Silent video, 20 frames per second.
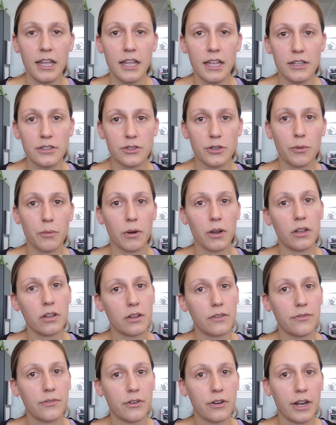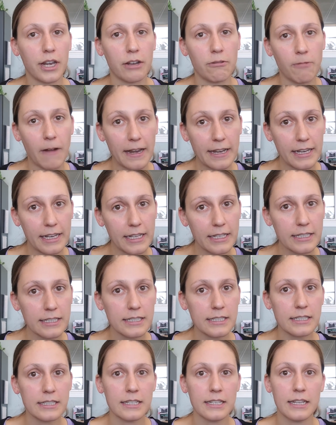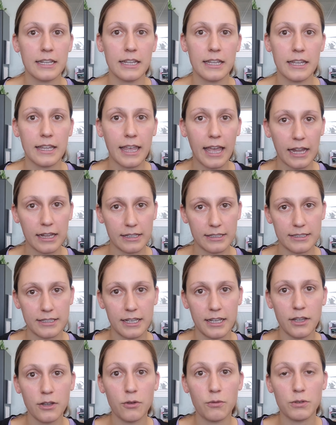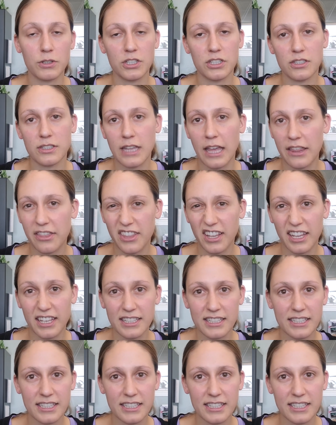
So you want to look for any redness, callousing, which is that thickened